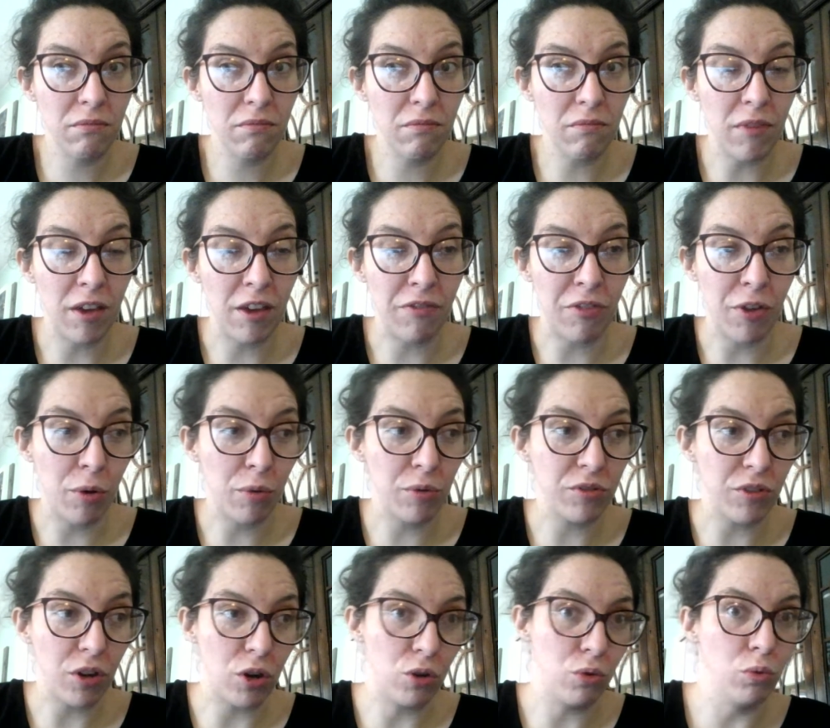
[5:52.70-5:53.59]
If there
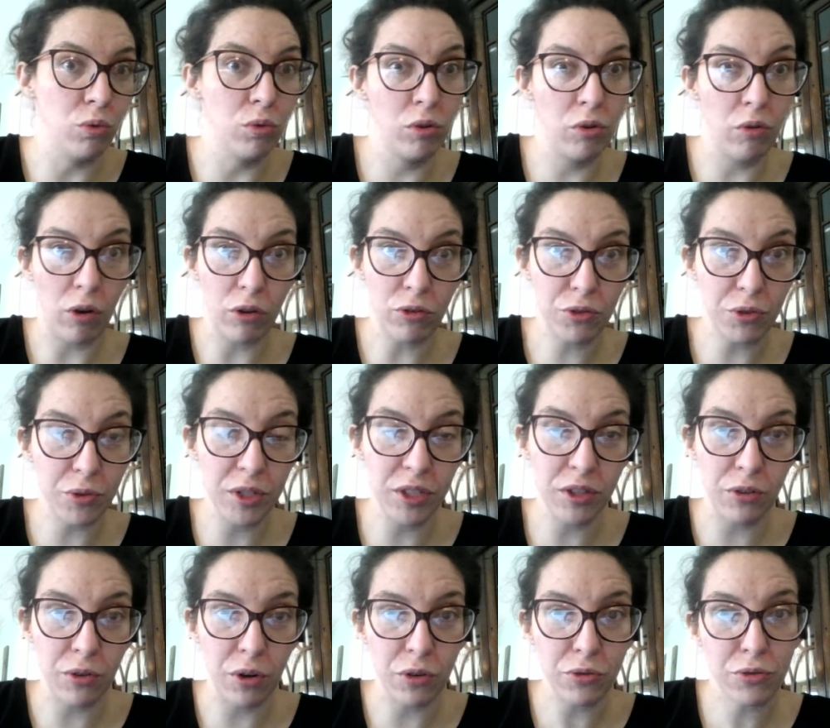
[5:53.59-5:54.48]
was a cool grocery
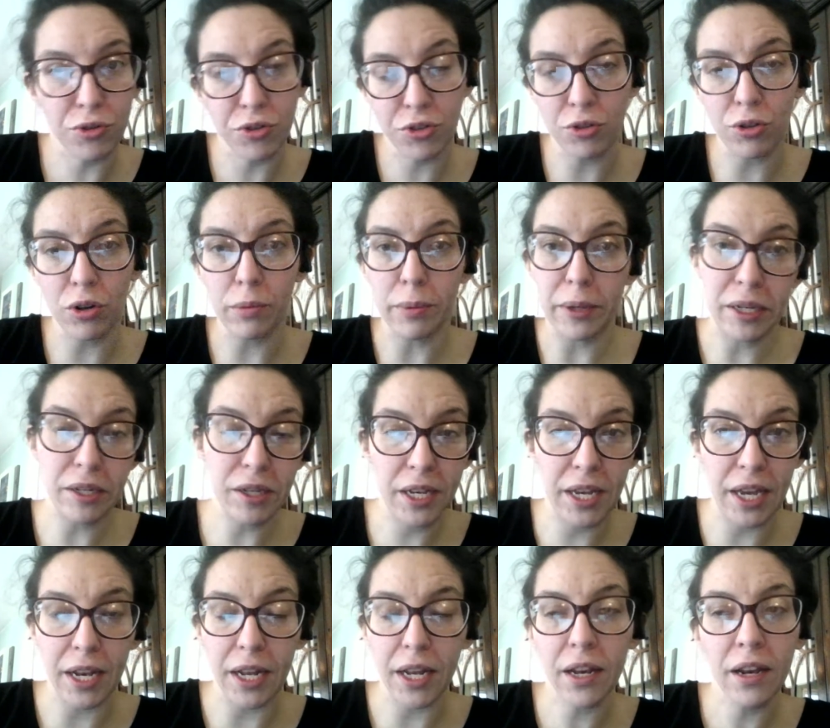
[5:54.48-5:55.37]
in the grocery store, we could
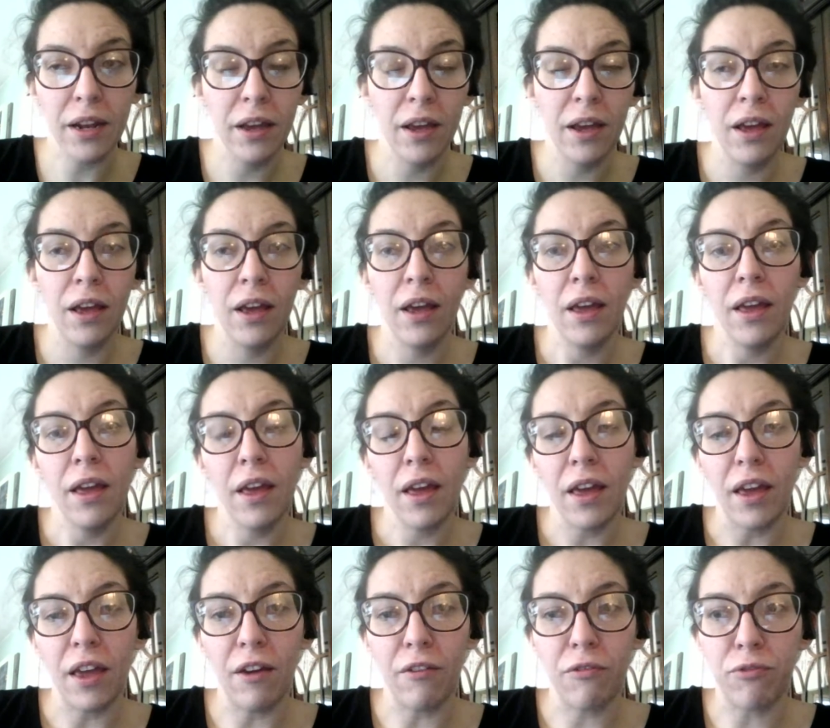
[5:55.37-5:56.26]
get it.
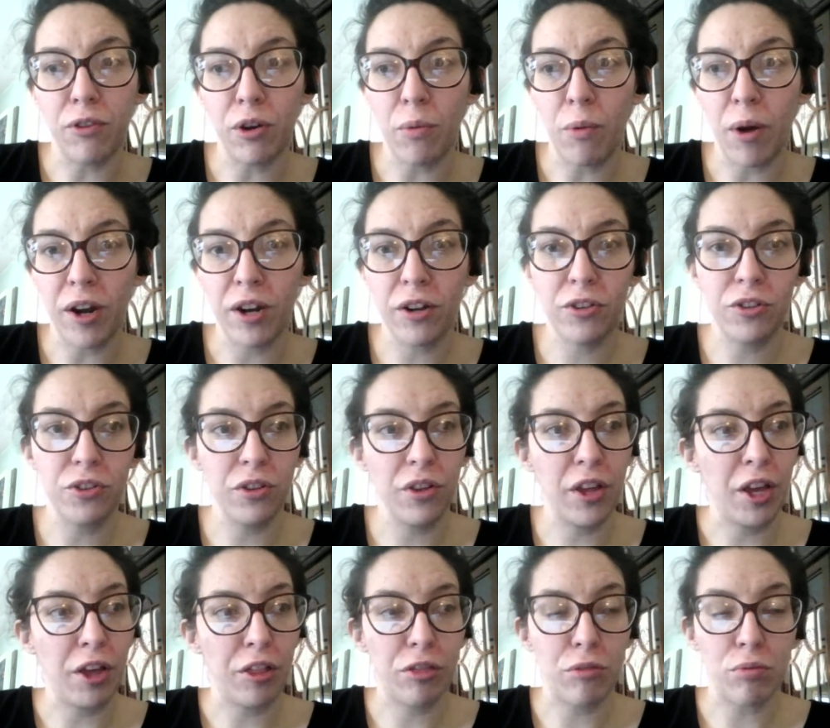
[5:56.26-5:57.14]
If we wanted to
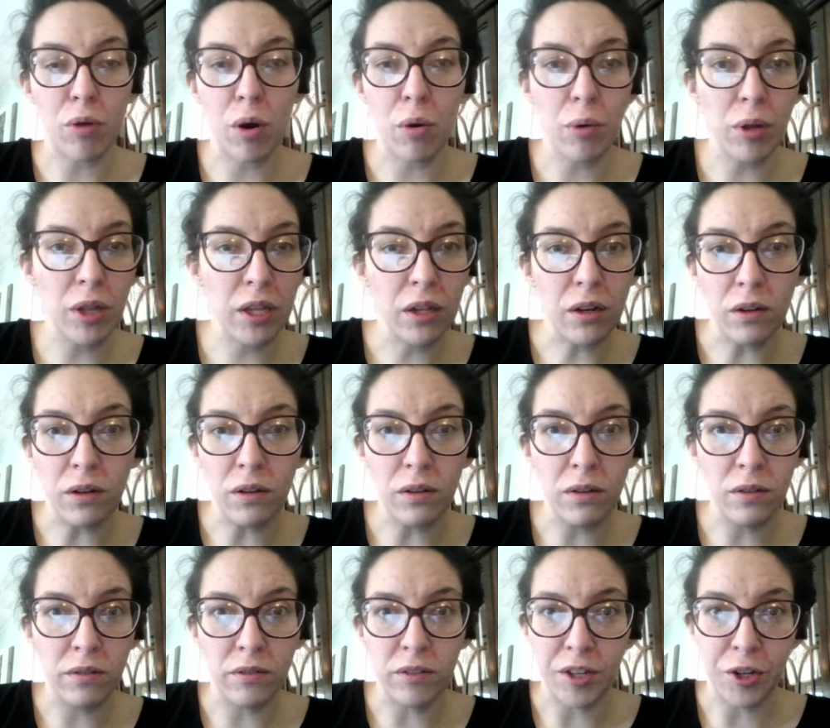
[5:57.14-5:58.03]
like throw a
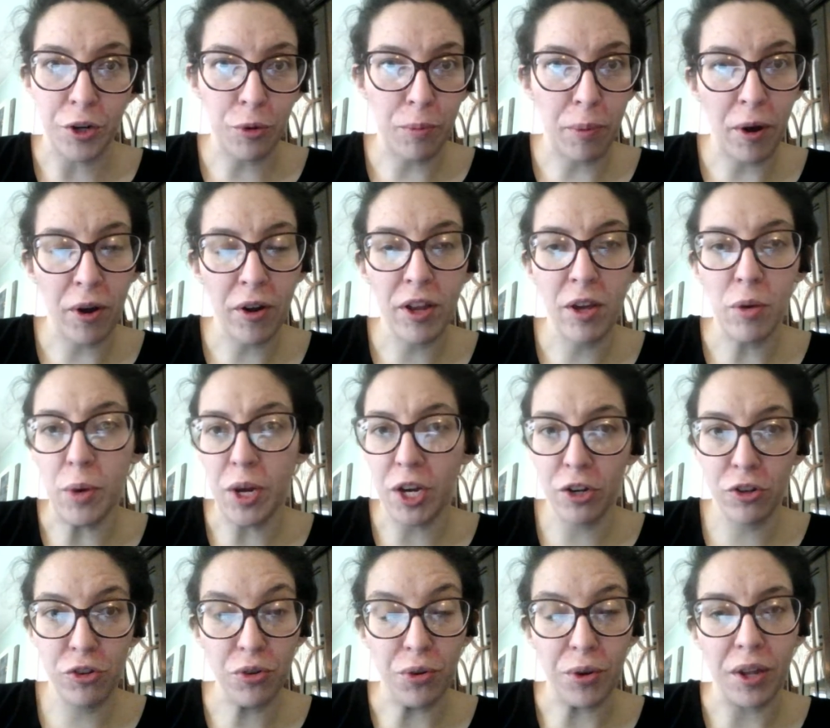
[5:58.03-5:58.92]
little dinner party, we
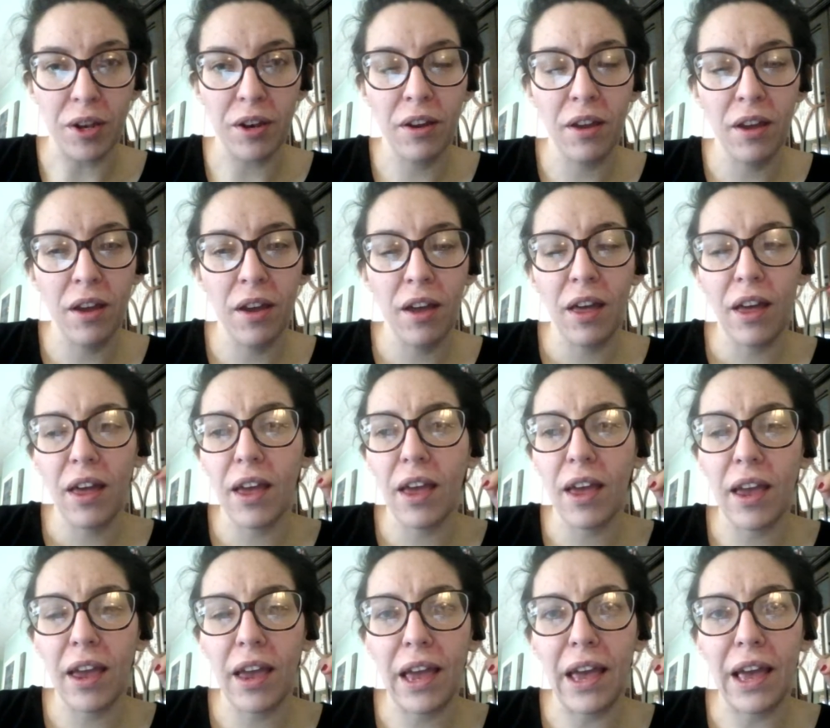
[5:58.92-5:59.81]
could do it.
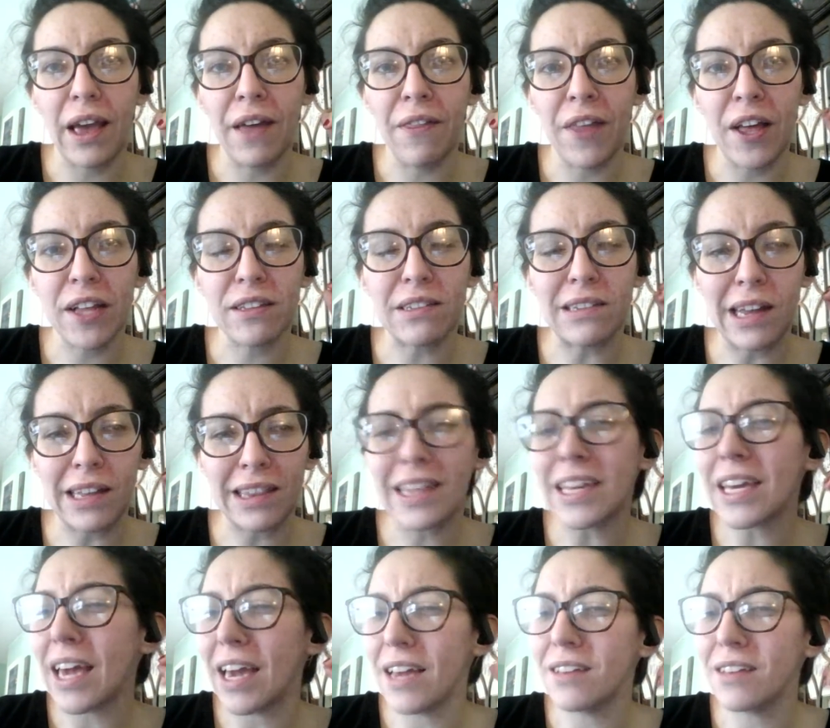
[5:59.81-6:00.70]
And that's not
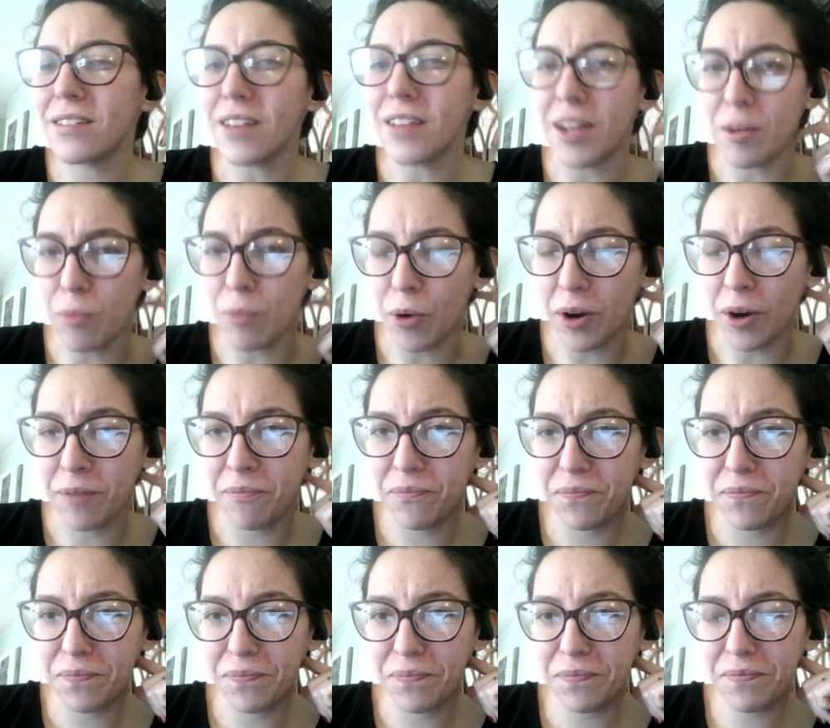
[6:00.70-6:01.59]
the case anymore.
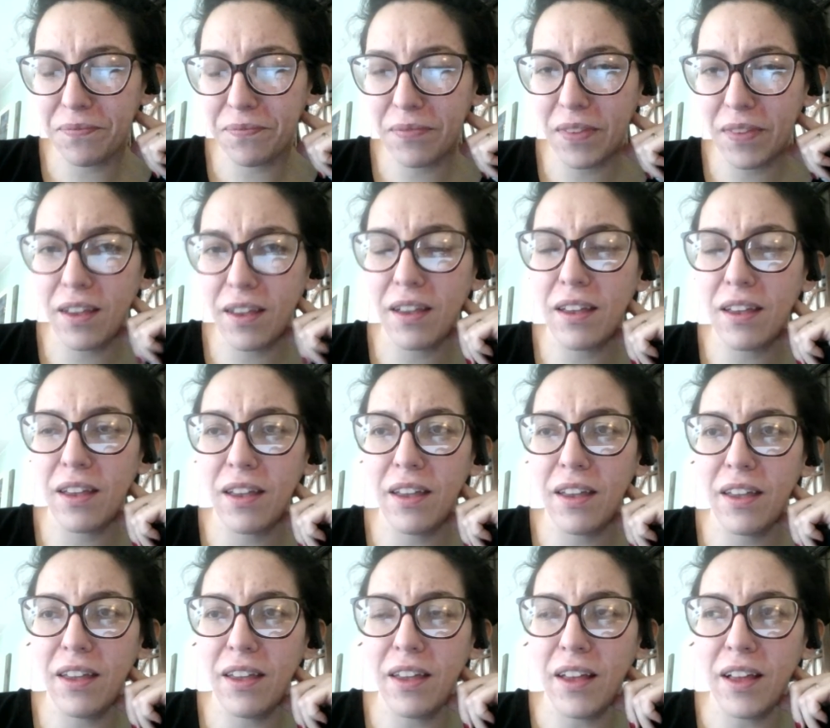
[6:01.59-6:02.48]

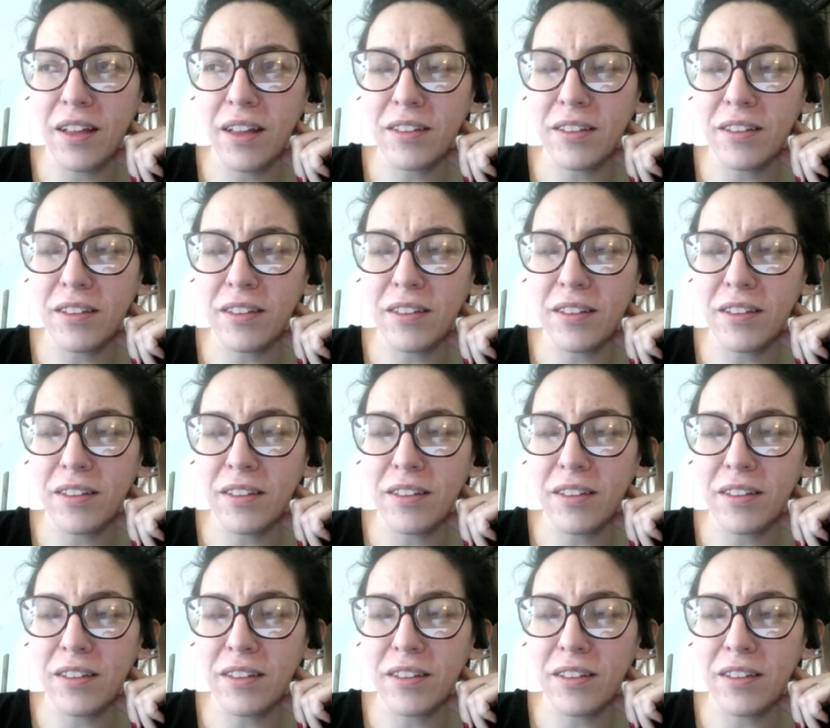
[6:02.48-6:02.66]
And